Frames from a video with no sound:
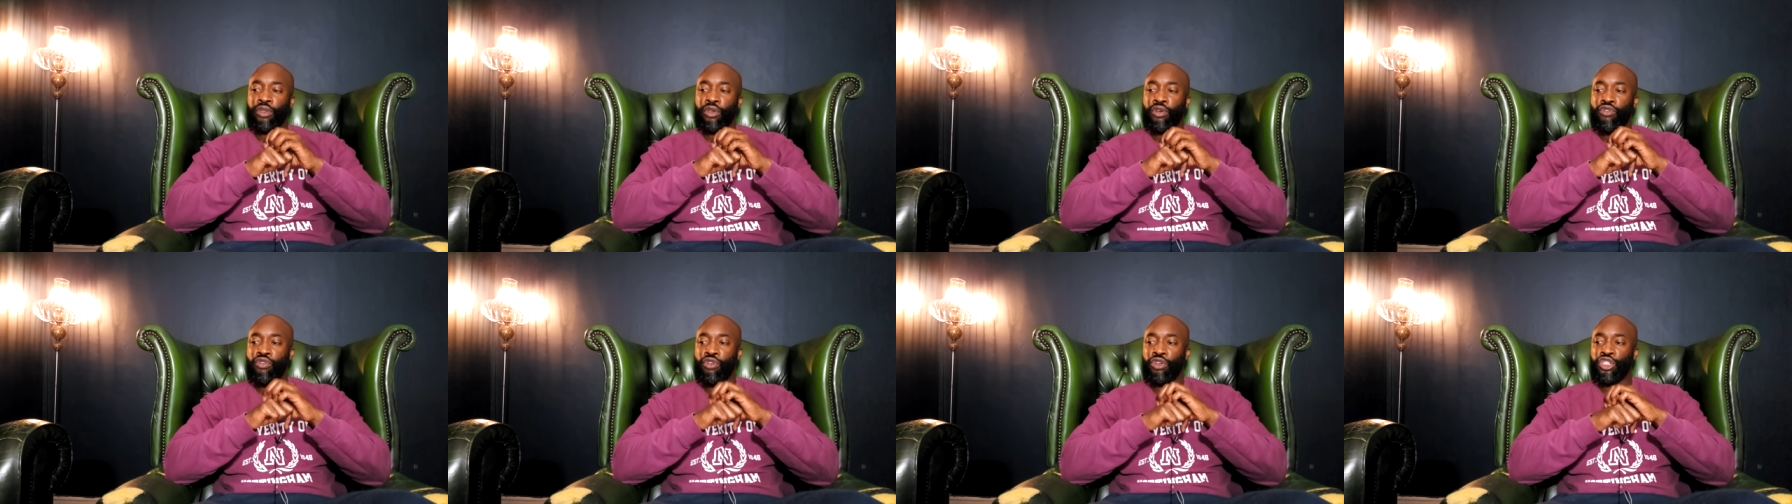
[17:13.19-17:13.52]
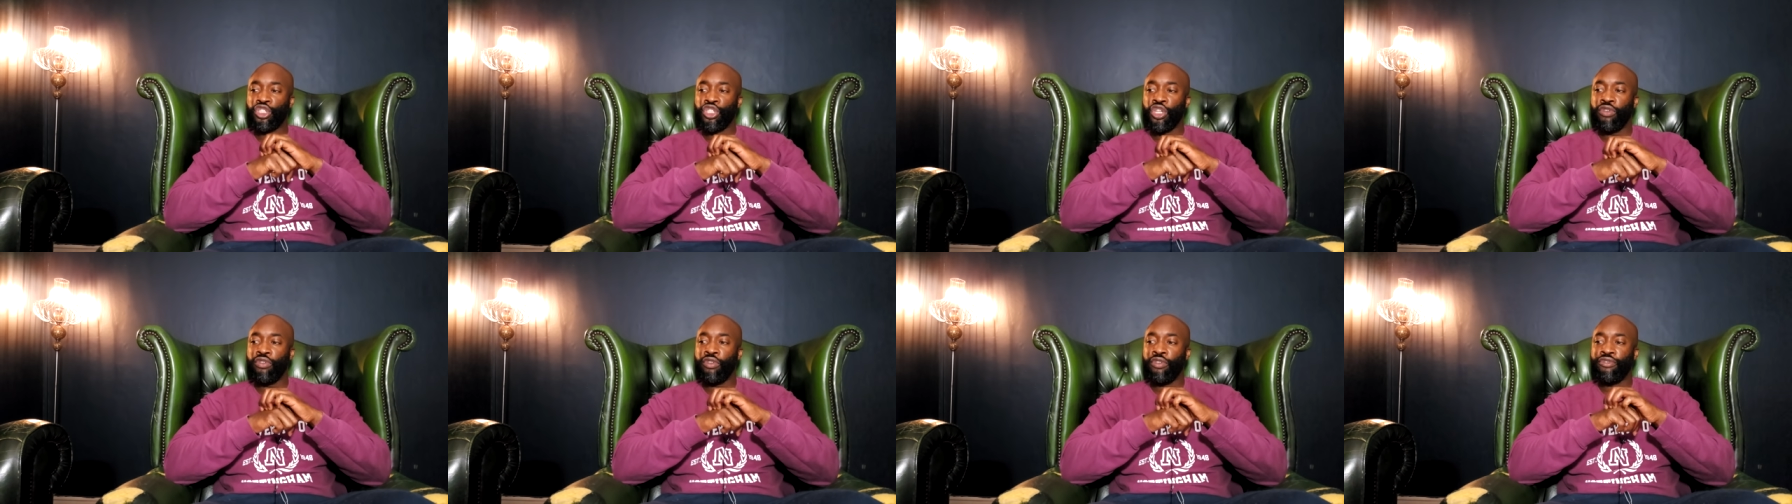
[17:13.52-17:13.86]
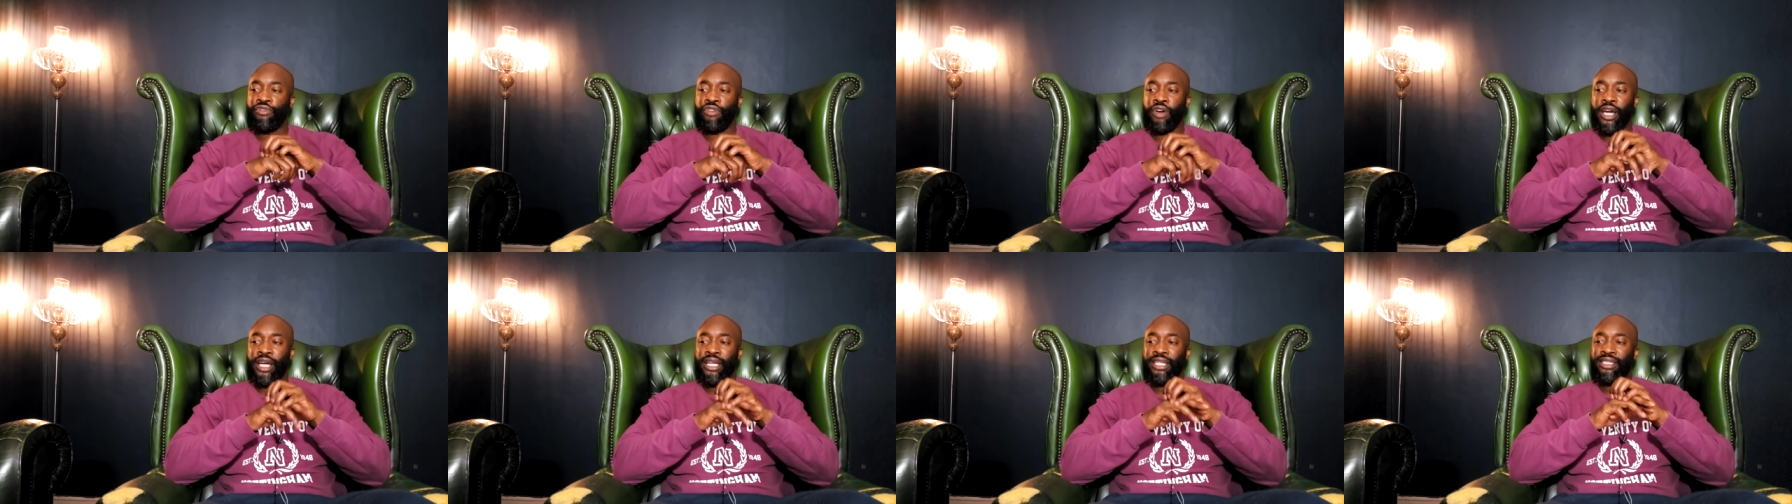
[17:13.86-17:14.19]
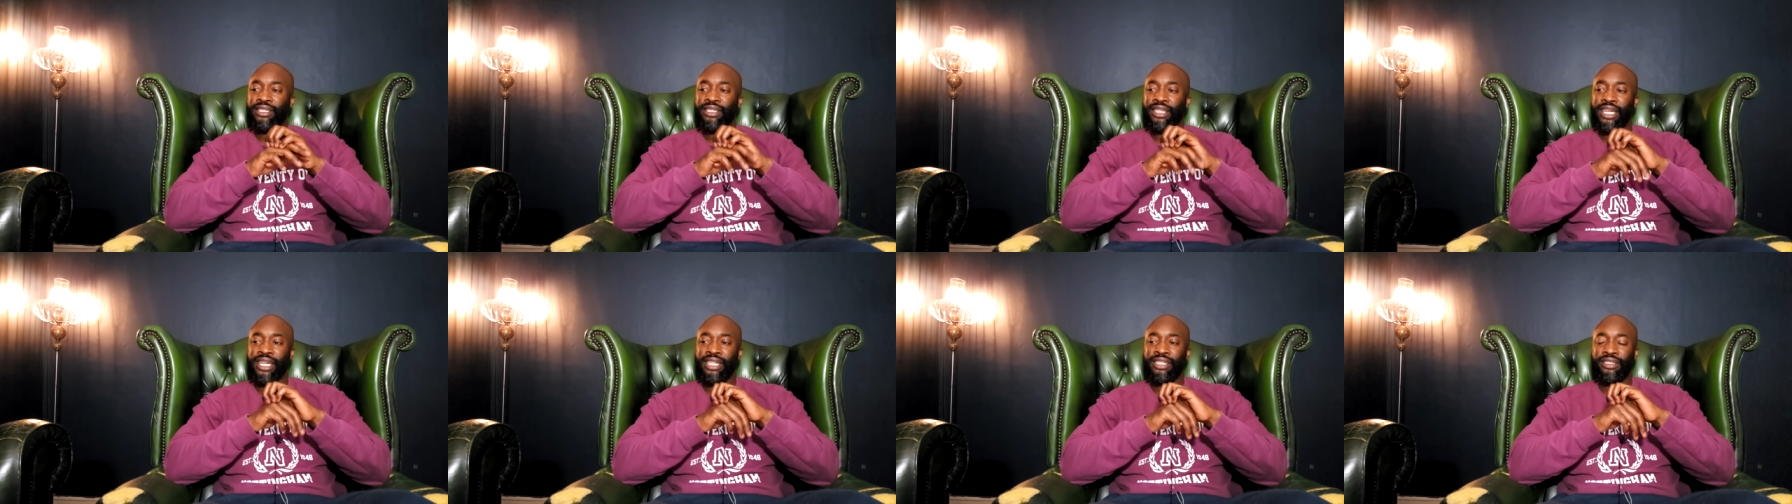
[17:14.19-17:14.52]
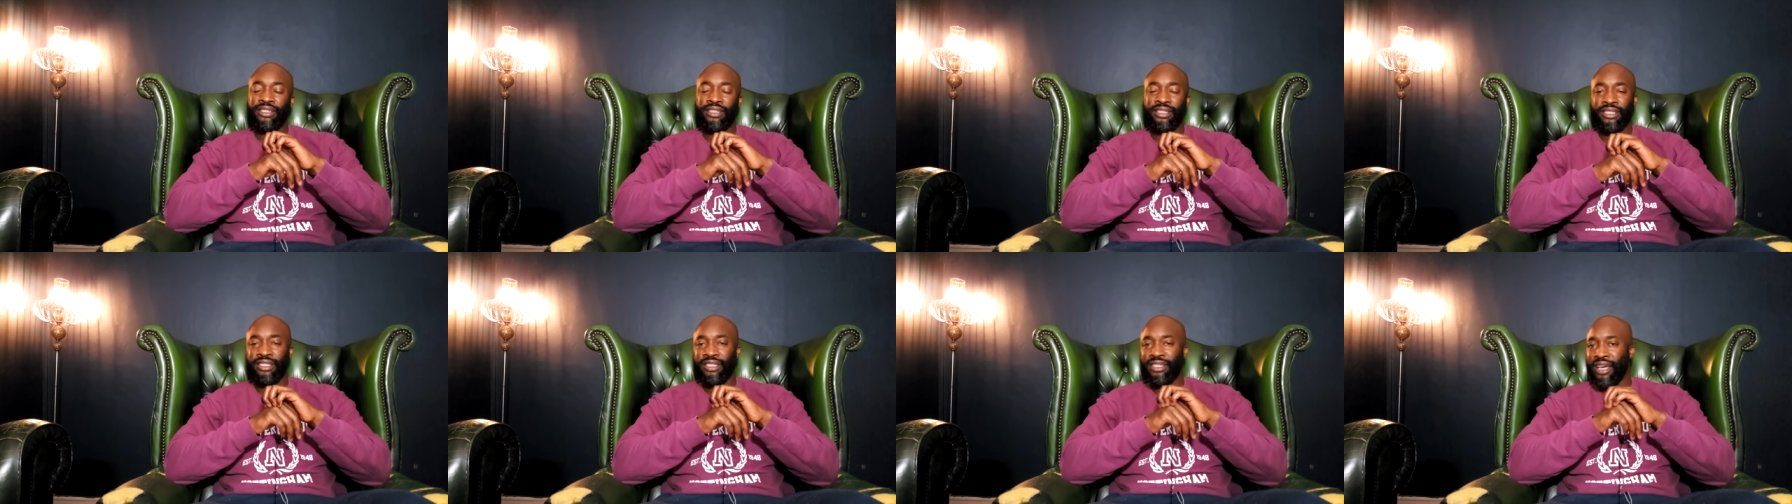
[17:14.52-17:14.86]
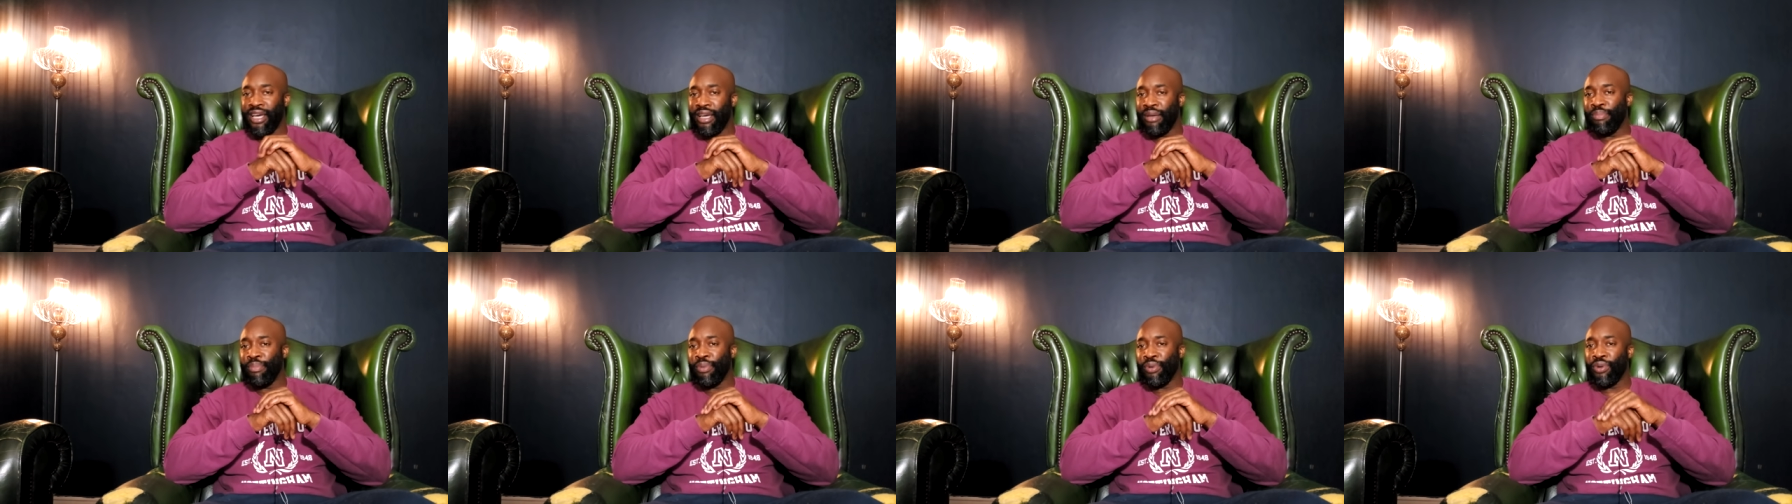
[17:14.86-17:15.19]
the crossover fights against the
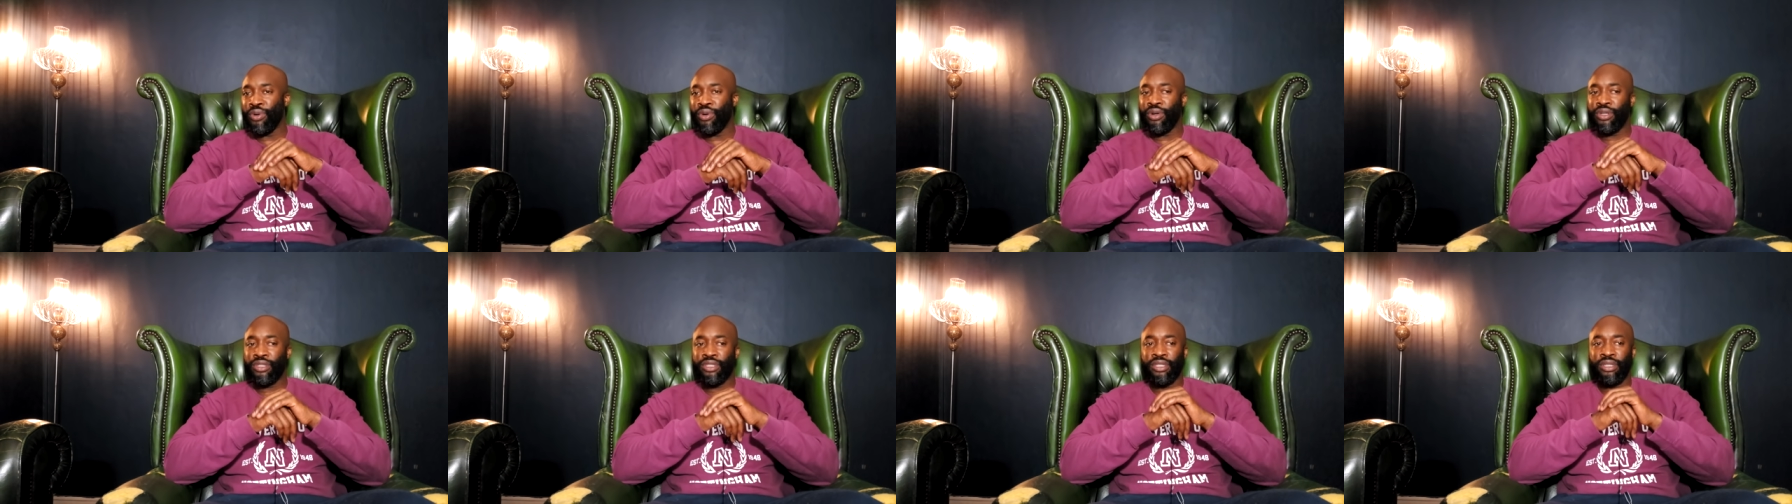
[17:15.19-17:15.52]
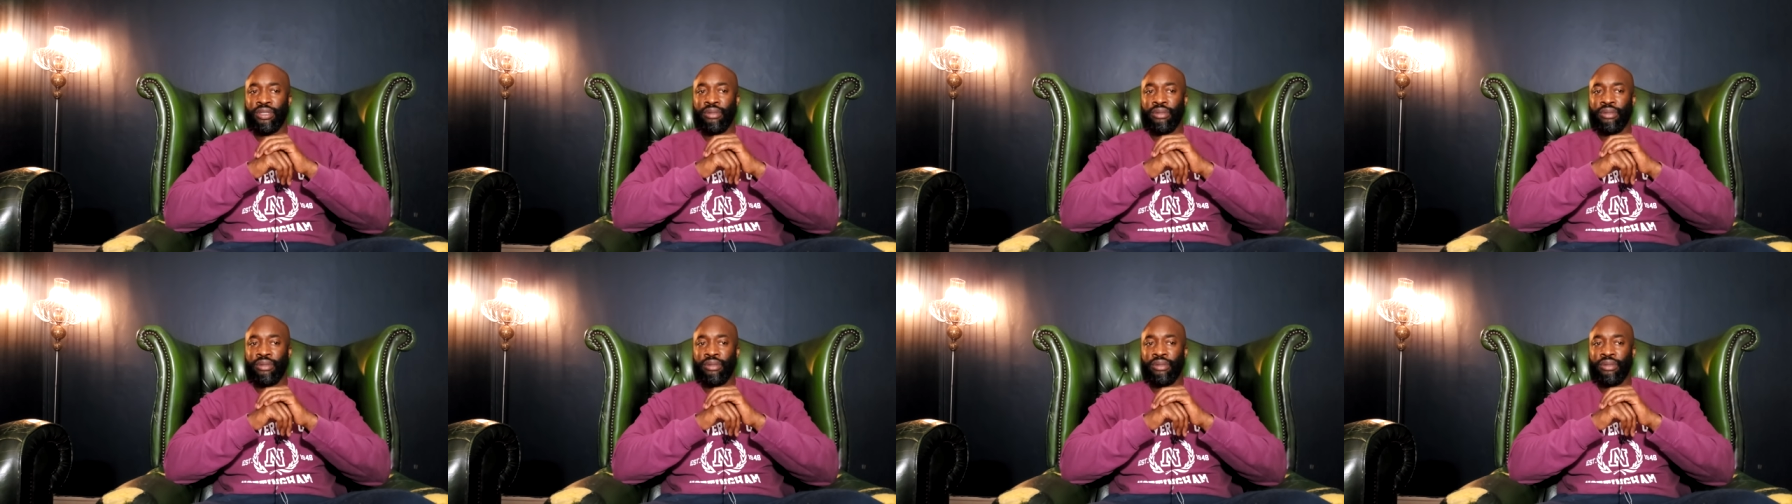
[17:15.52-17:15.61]
Cyborgs